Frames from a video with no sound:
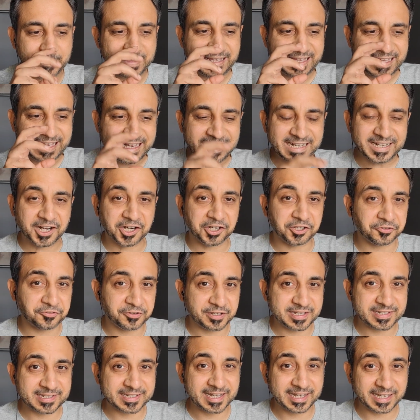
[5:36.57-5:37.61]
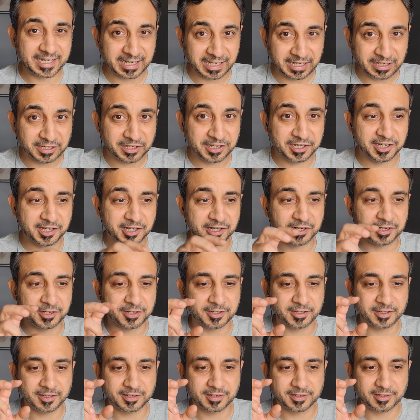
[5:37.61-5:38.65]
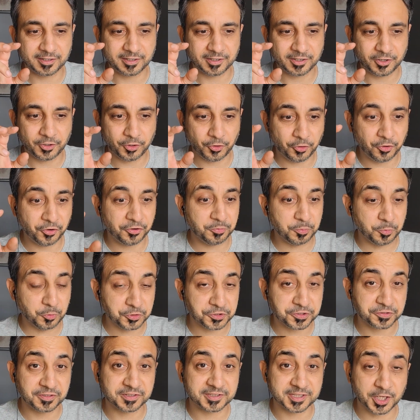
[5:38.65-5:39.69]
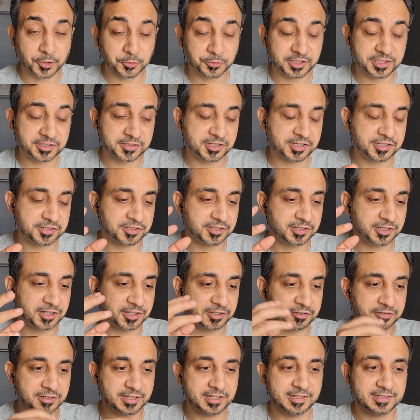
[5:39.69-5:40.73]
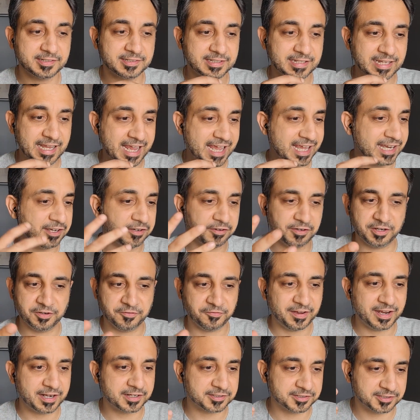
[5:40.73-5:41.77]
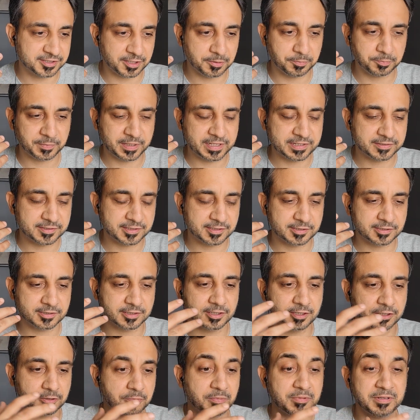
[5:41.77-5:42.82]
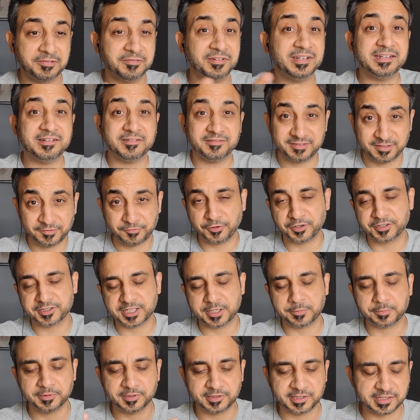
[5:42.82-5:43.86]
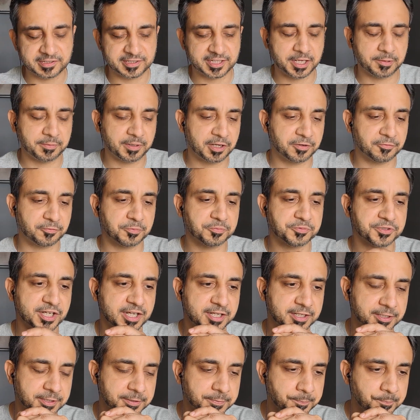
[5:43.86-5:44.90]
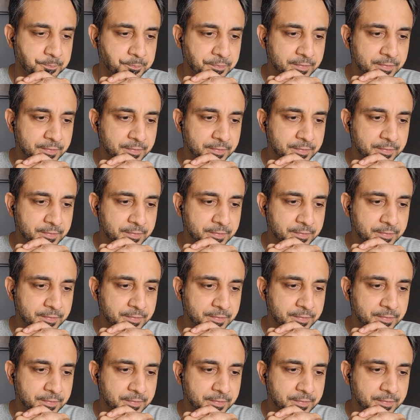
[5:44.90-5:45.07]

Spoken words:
In countries like India or most of the Southeast Asian countries, and in fact some places, even say for example things coming in from China,